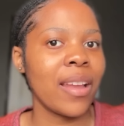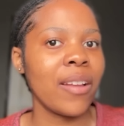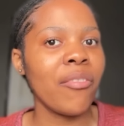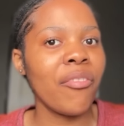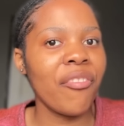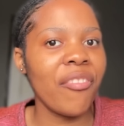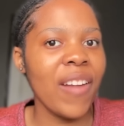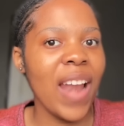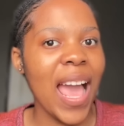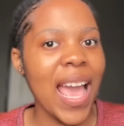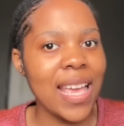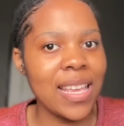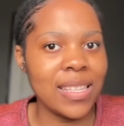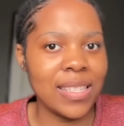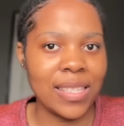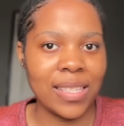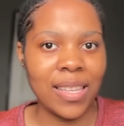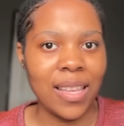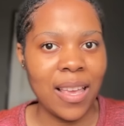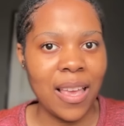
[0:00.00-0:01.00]

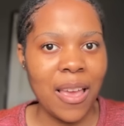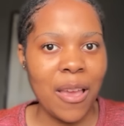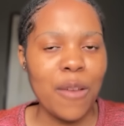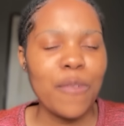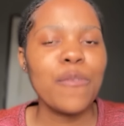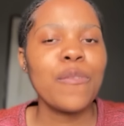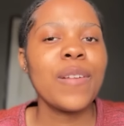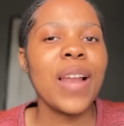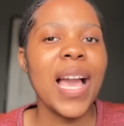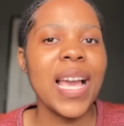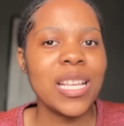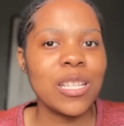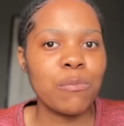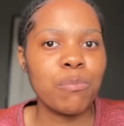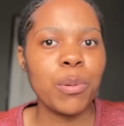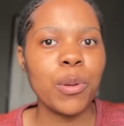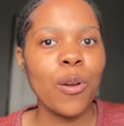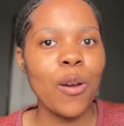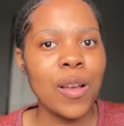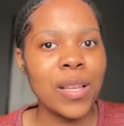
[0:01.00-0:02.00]
flies
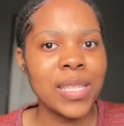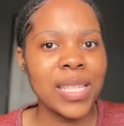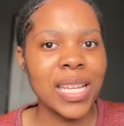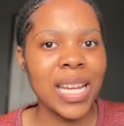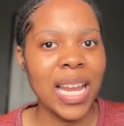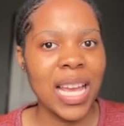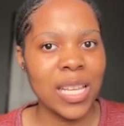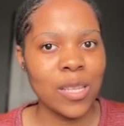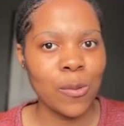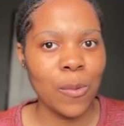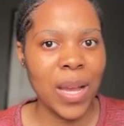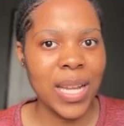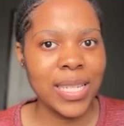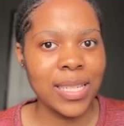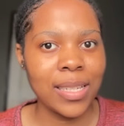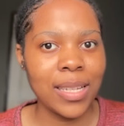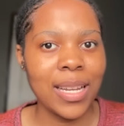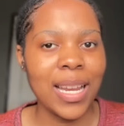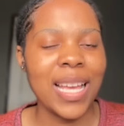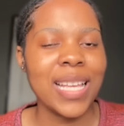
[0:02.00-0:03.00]
because it has what?
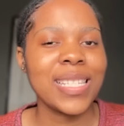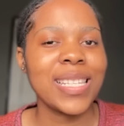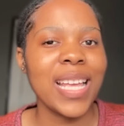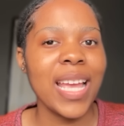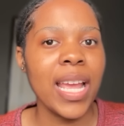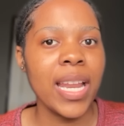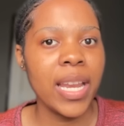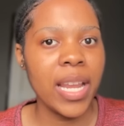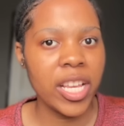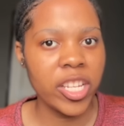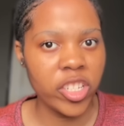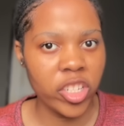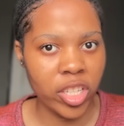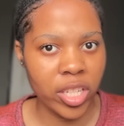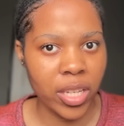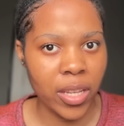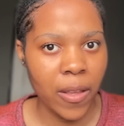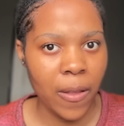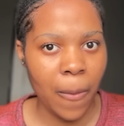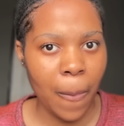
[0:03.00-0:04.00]
It has
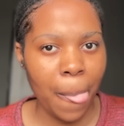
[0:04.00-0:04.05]
energy.